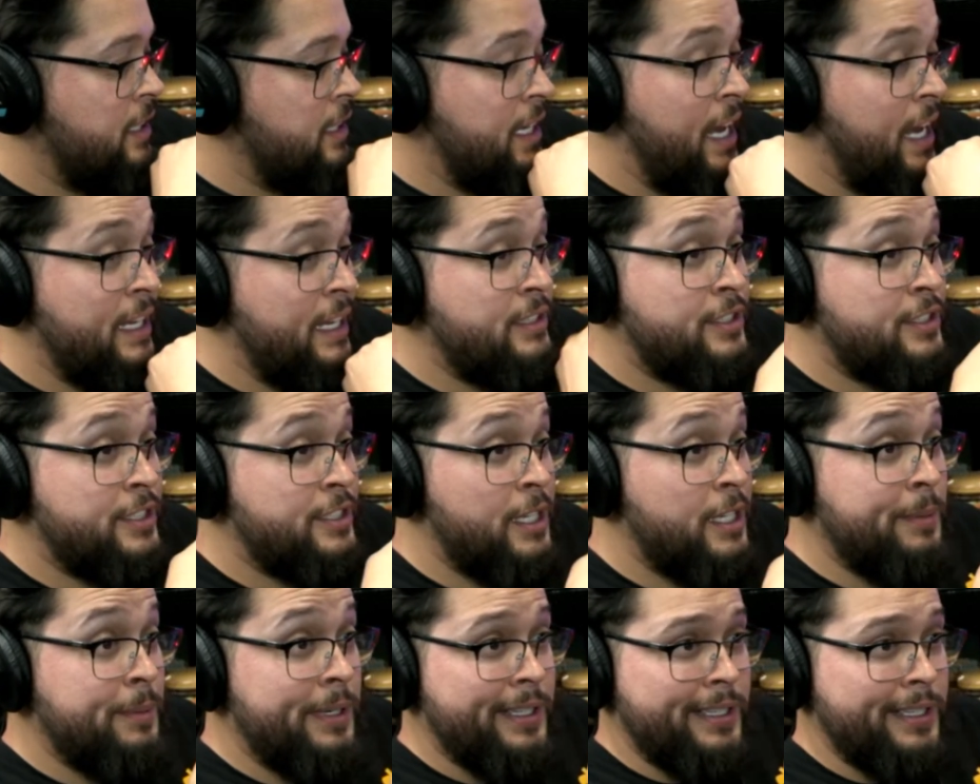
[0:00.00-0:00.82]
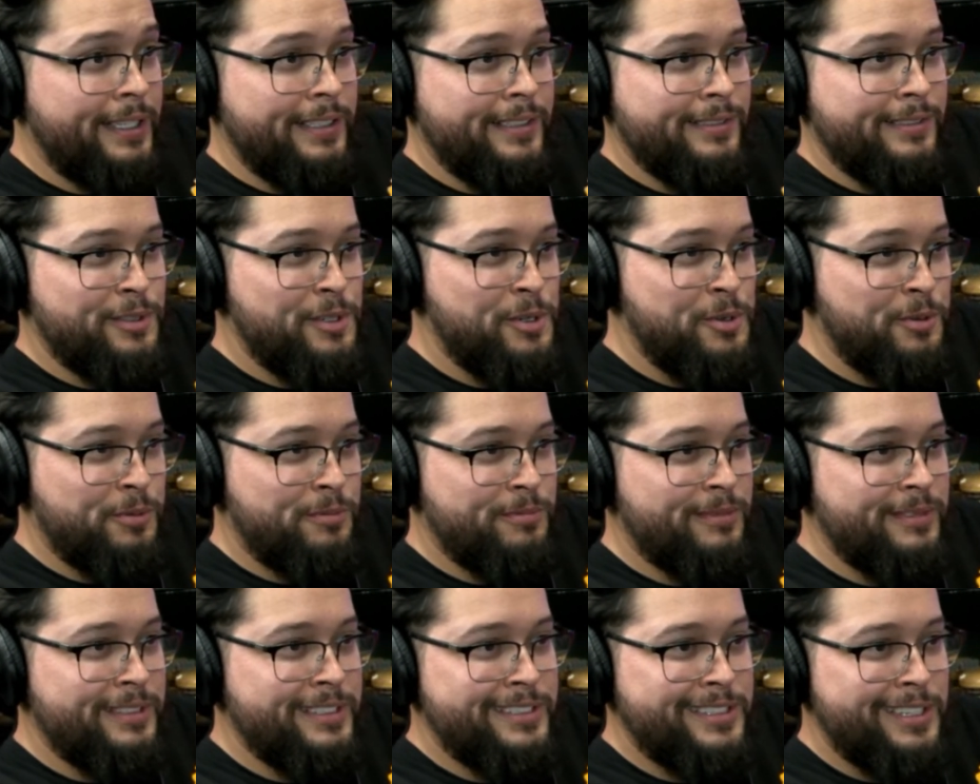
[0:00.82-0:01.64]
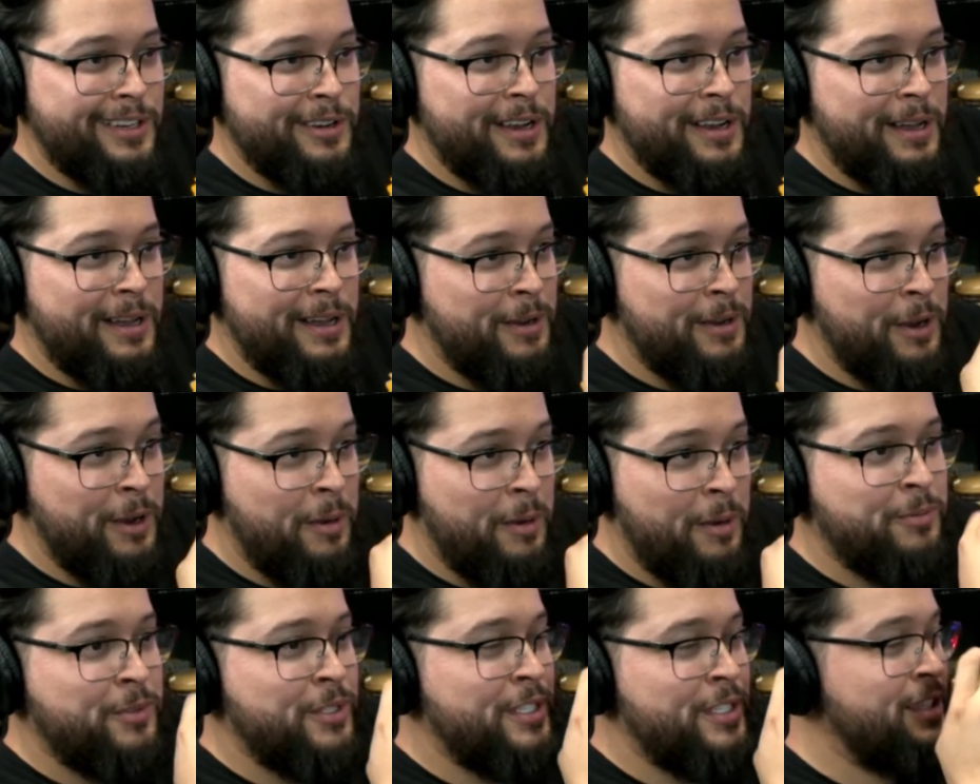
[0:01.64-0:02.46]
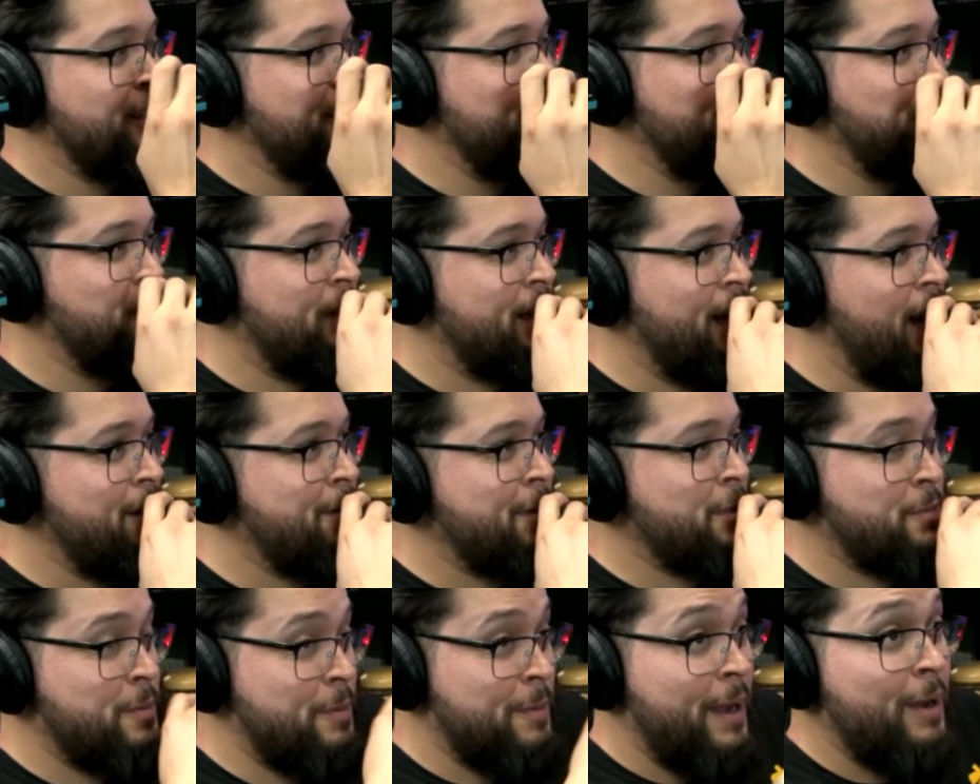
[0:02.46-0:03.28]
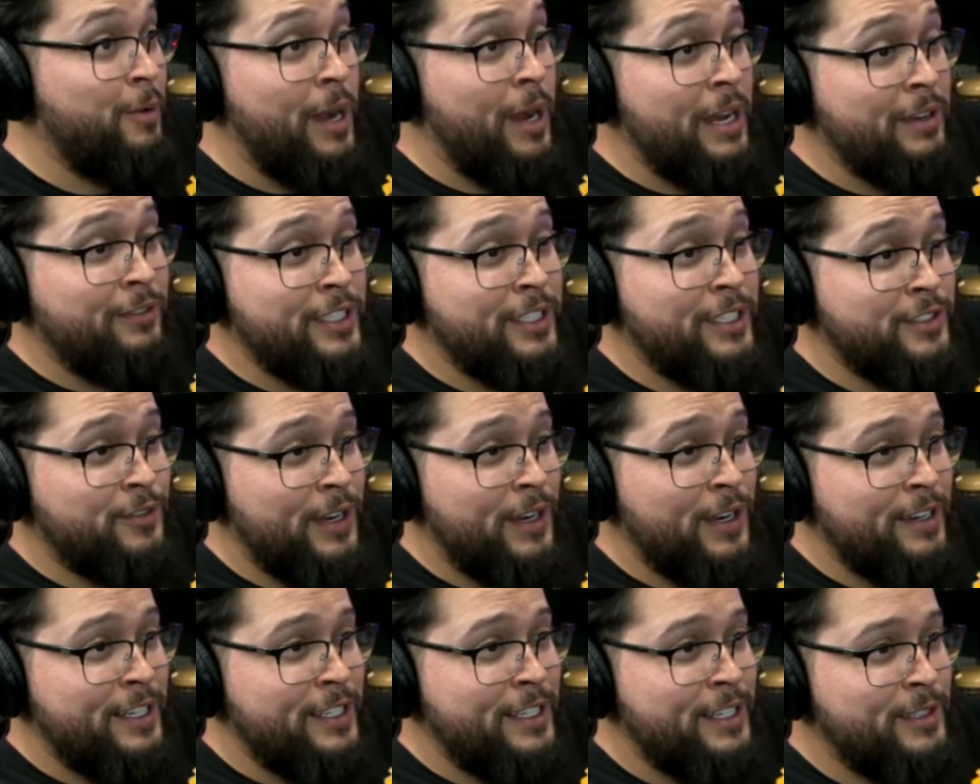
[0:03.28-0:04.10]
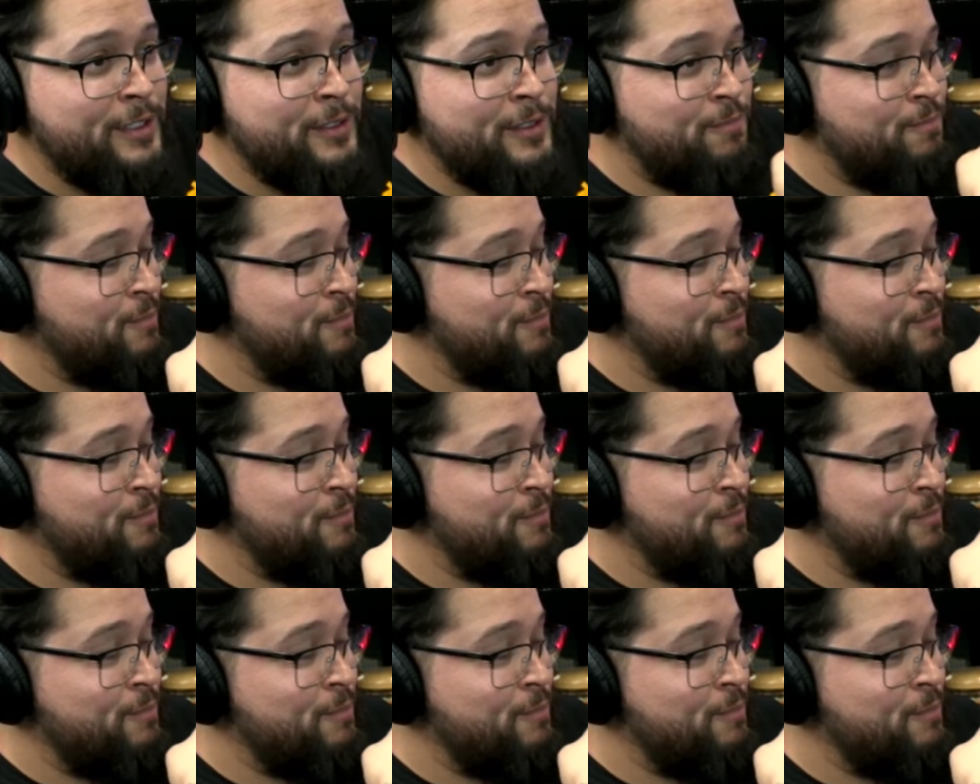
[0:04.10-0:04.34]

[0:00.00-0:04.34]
As somebody who is I know I'm sitting here doing comics, but my wife does very